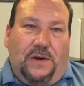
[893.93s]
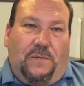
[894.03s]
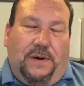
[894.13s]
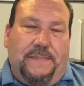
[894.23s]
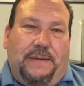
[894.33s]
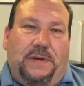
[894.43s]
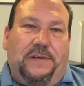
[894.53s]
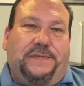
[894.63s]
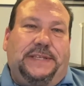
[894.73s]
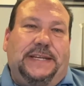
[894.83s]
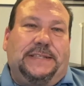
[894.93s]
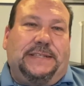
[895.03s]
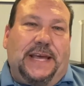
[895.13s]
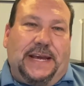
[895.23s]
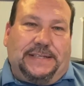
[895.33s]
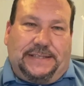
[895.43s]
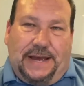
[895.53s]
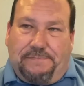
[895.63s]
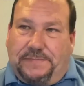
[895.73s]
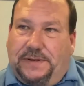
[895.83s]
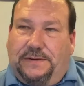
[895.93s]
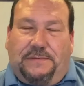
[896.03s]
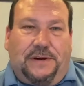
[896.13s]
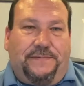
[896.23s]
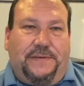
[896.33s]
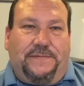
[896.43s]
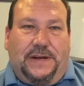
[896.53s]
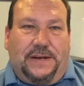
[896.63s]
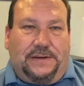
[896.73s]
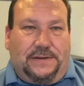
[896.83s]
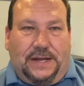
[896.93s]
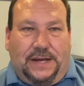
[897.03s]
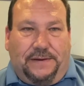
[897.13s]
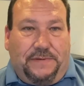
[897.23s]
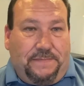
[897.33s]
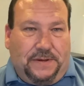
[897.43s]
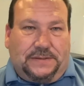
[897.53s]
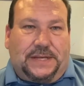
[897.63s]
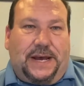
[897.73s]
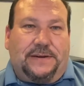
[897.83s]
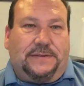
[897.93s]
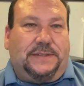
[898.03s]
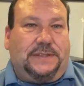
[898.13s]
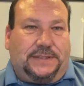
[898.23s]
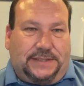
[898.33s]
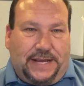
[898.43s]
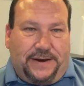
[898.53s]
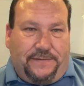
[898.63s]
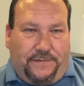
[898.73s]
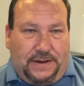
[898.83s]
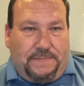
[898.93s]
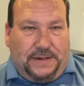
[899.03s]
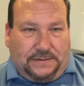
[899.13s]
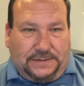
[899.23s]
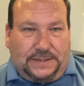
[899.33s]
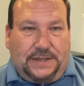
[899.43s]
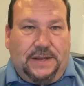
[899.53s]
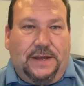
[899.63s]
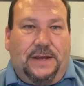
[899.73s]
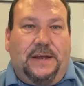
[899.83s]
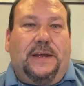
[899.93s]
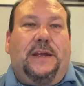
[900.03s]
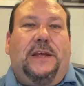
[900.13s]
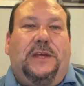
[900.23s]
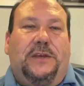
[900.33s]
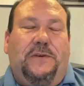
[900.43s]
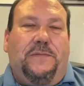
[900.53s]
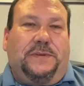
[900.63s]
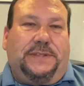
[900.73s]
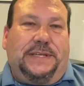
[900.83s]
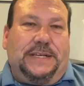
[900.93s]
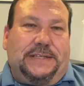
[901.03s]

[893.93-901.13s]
where maybe you've seen it say exempt, or if you've done rebuilt titles, it said rebuilt, you will see it